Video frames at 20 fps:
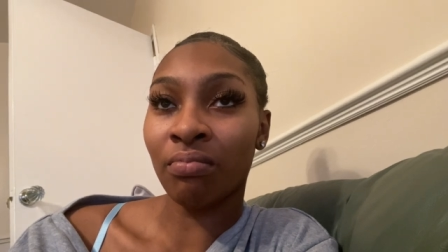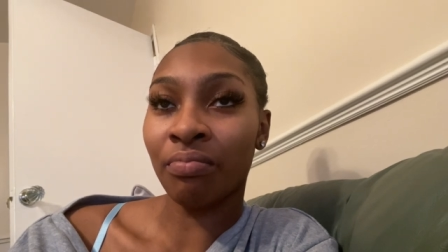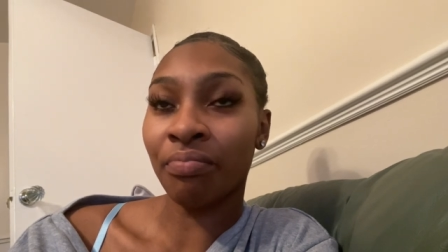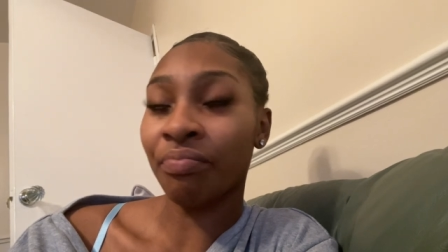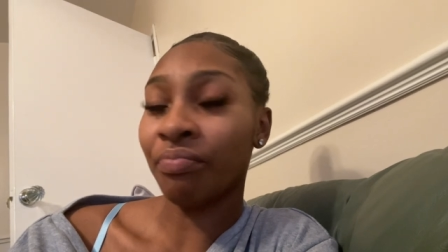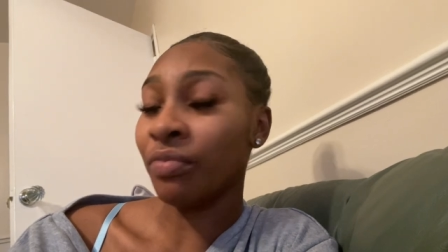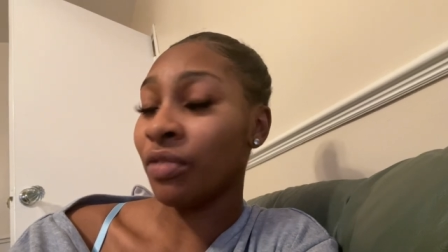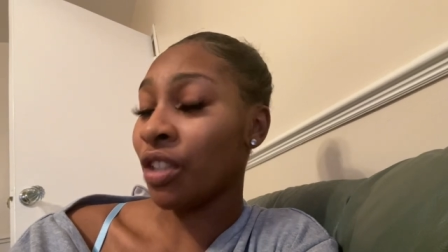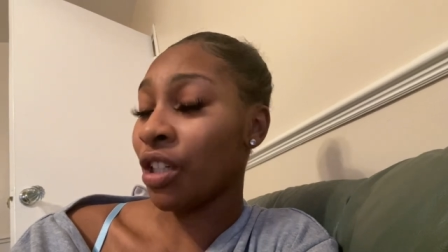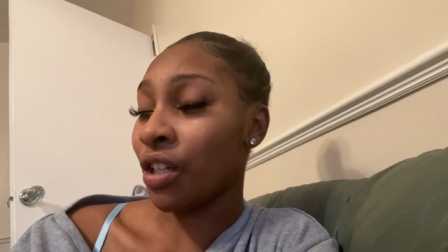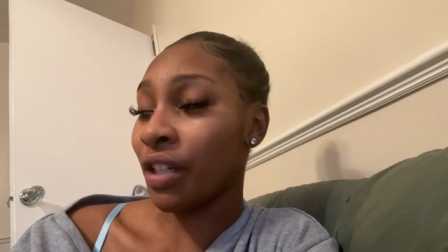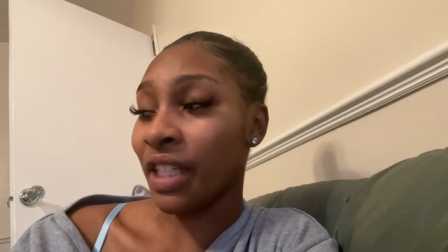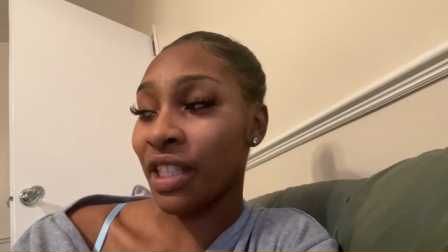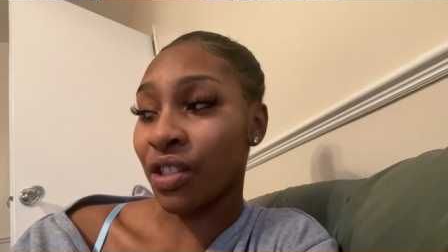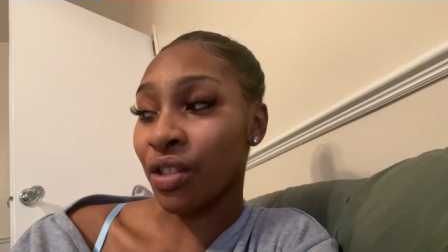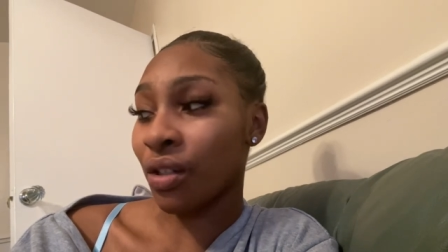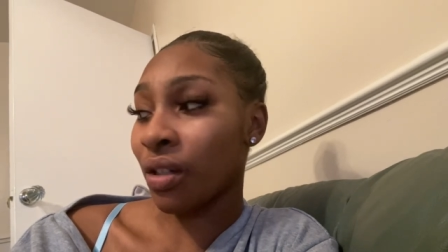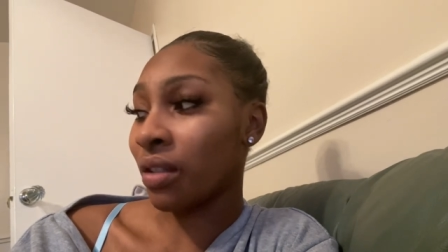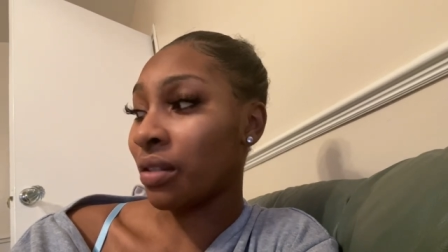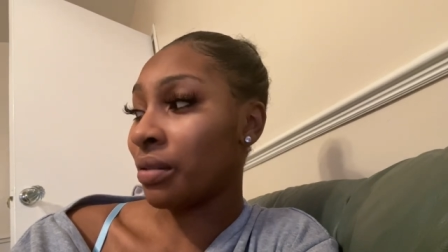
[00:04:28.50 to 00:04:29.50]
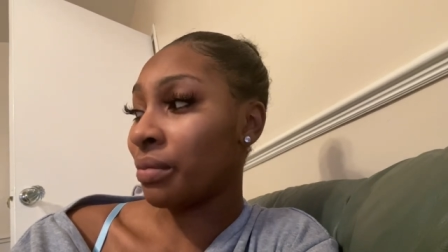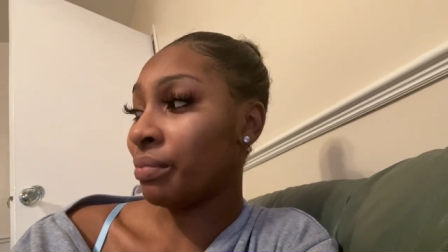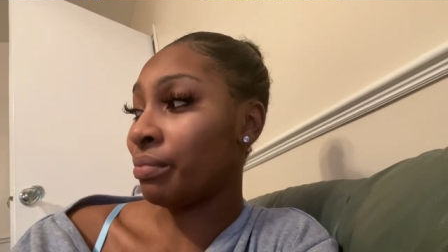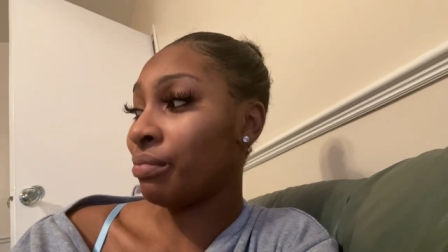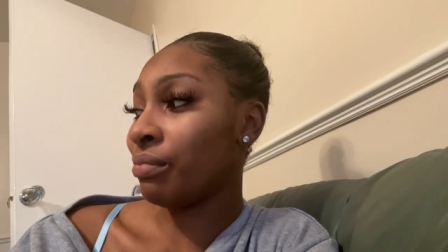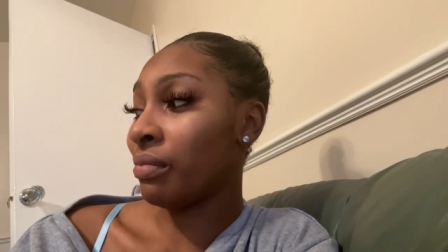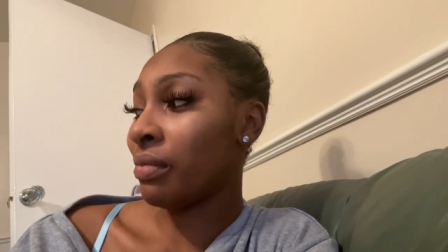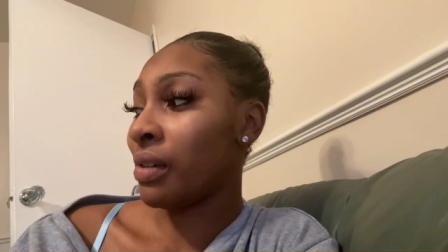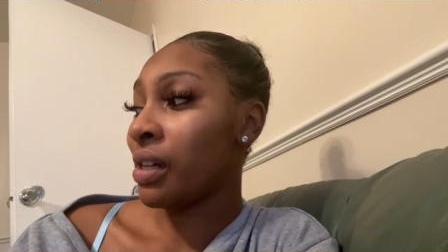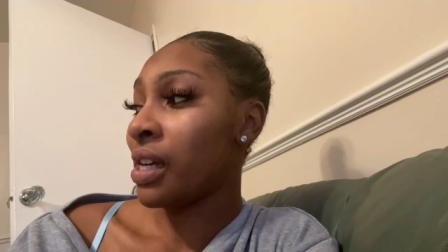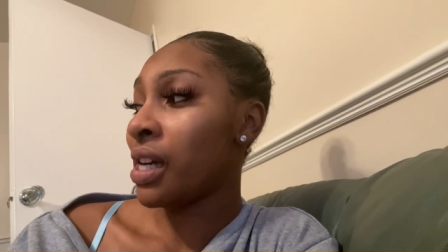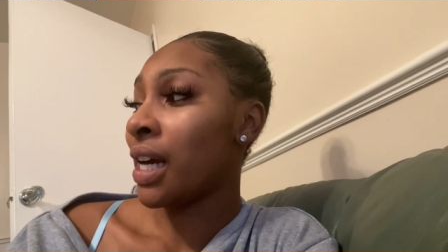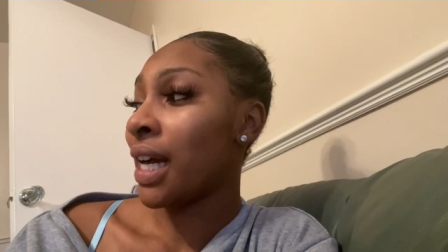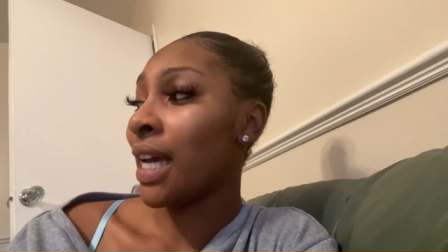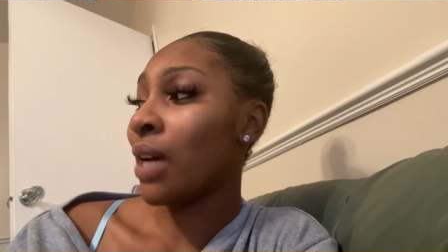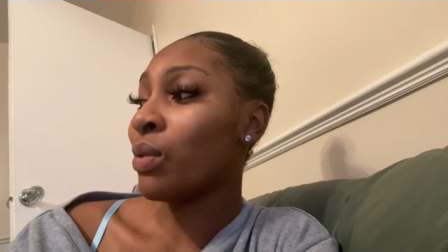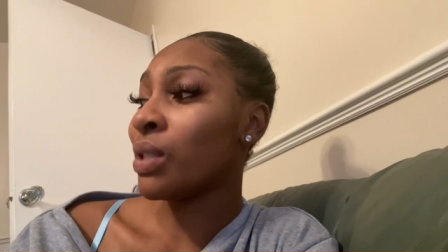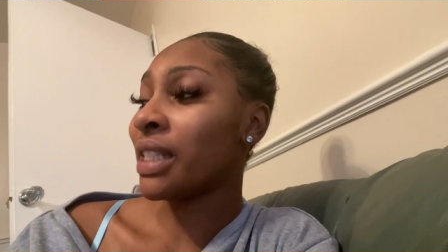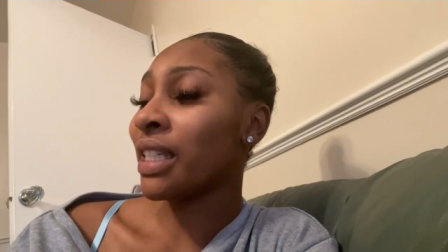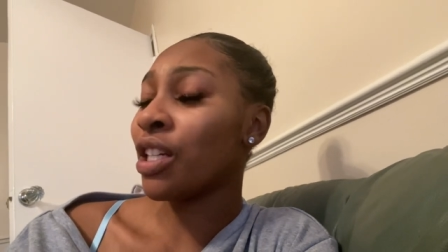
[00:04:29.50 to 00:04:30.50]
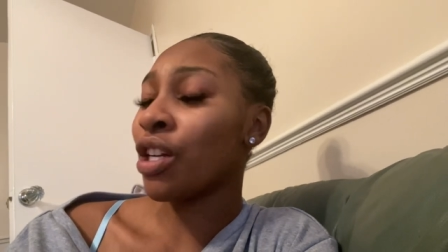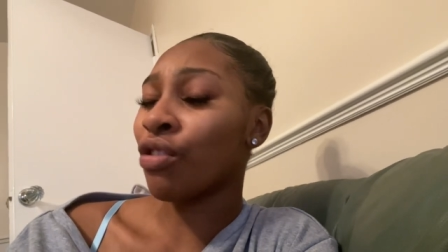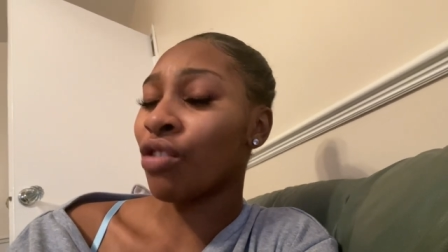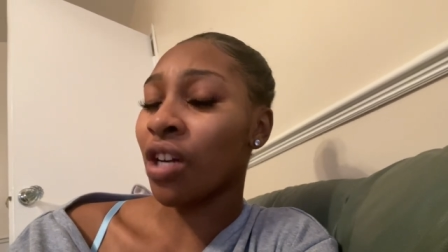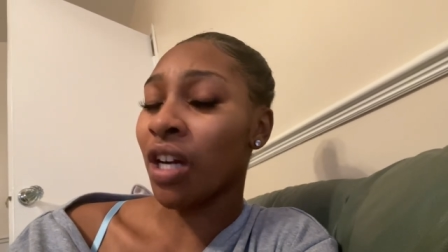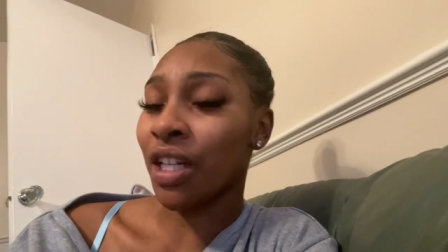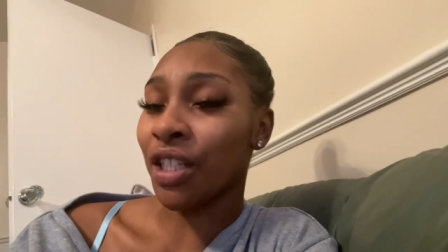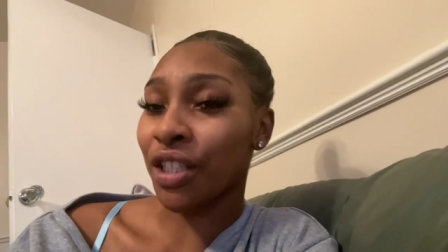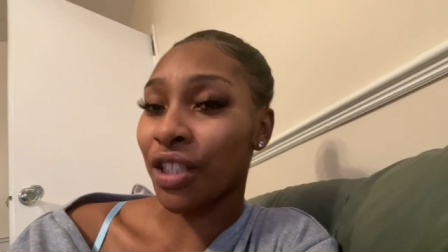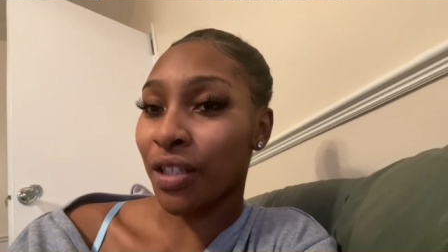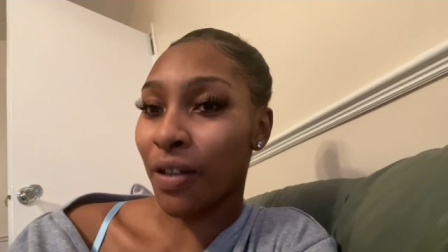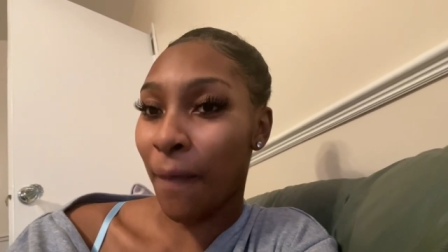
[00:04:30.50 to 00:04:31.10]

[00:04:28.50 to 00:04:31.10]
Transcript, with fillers: No, he's gone. He was in a rush.